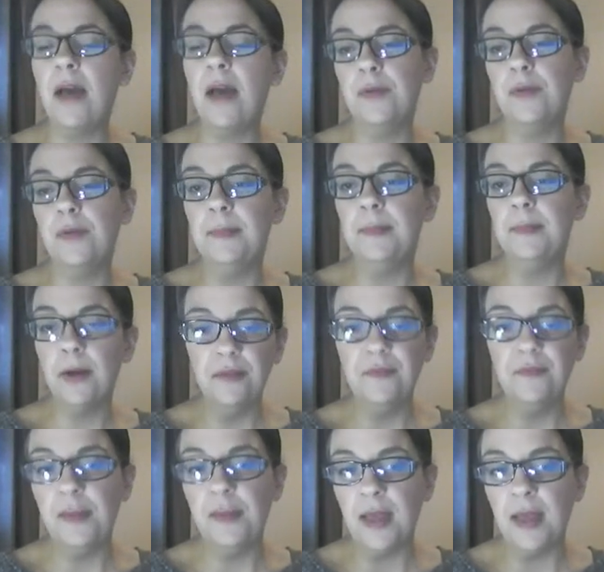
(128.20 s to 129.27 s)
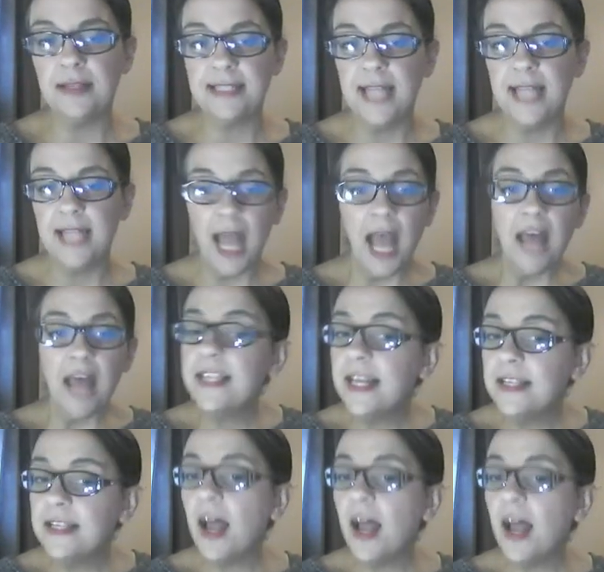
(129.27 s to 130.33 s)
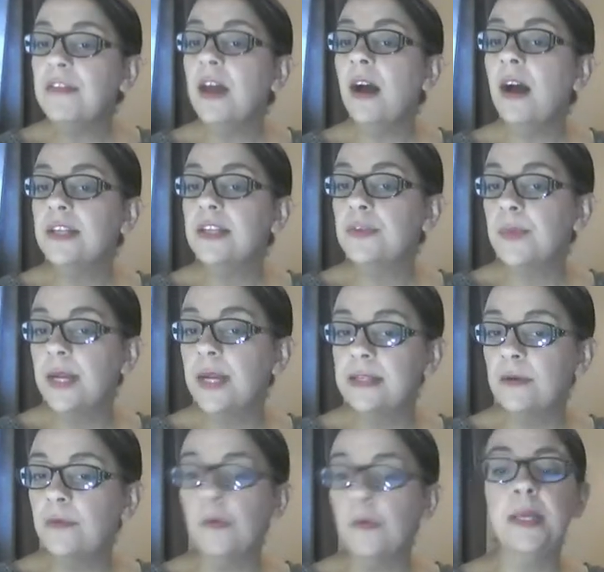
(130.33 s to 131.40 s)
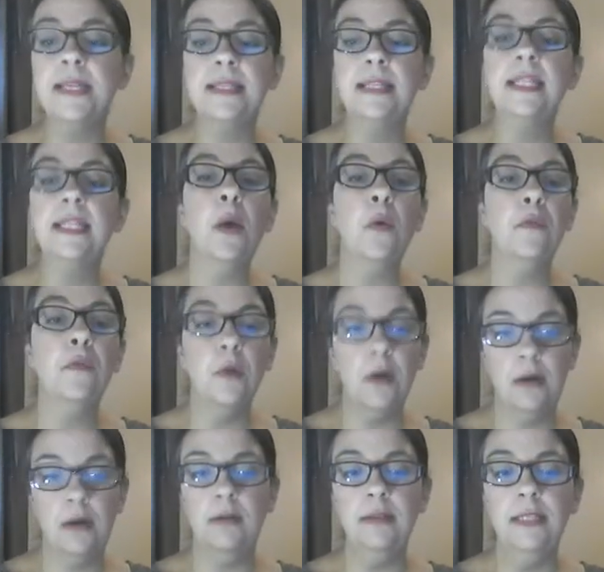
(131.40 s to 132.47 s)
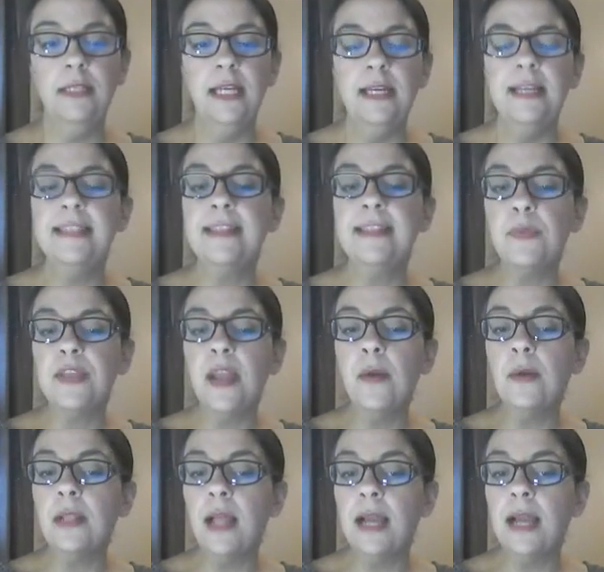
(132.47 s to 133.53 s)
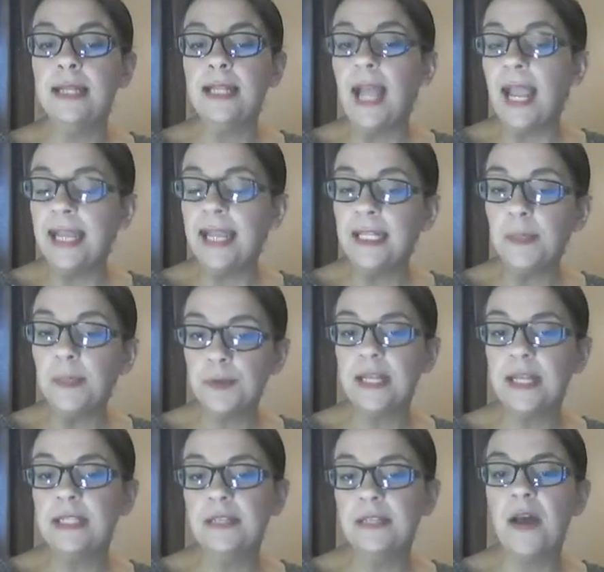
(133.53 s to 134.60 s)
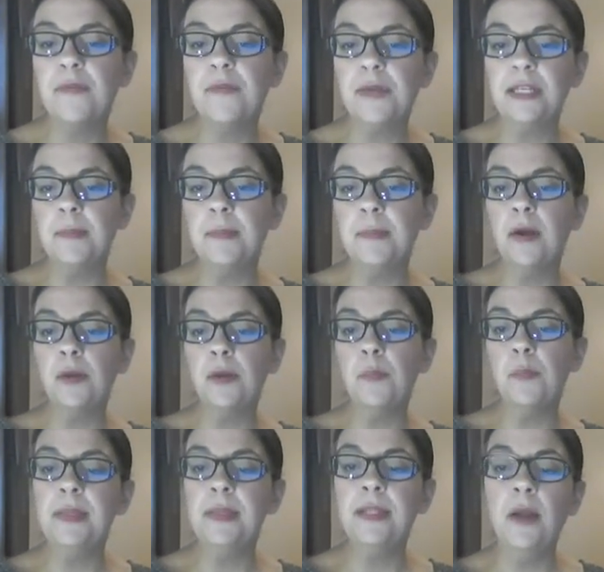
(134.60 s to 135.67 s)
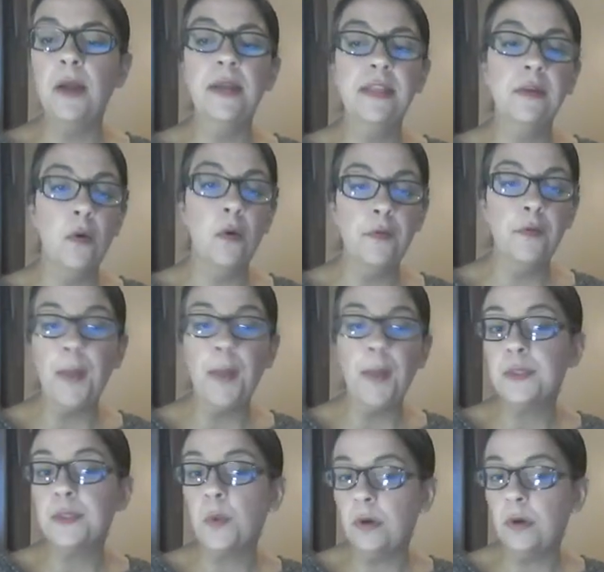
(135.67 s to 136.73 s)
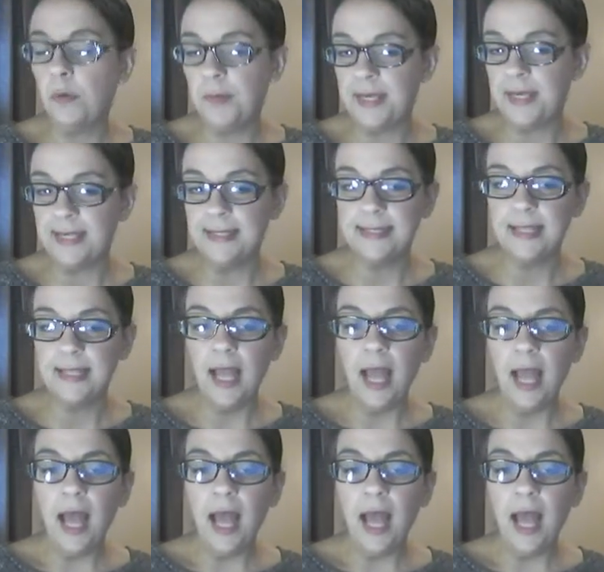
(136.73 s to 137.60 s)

African American females, they tend to have the highest rates of obesity overall. In South Carolina, 80% of African American women are either overweight or obese.